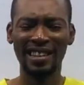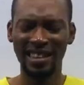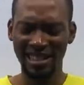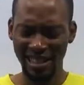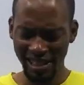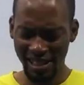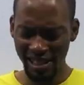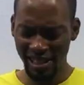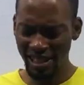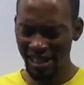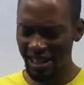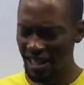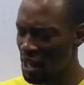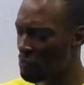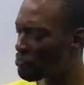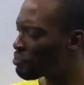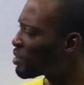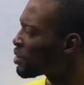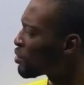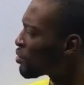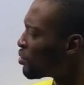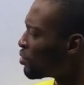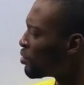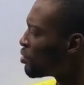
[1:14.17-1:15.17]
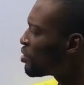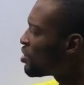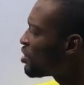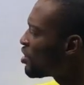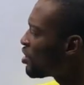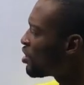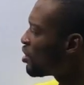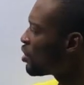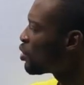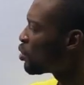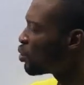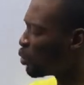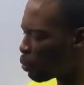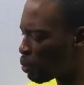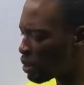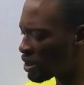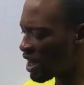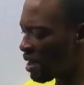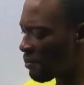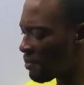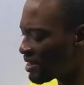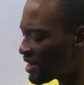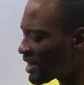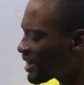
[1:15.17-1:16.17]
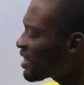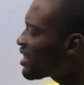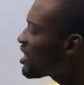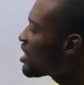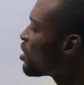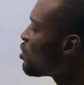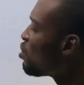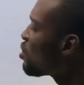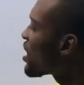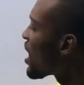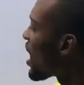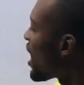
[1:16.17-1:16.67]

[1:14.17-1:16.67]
In this episode, we shall be taking a look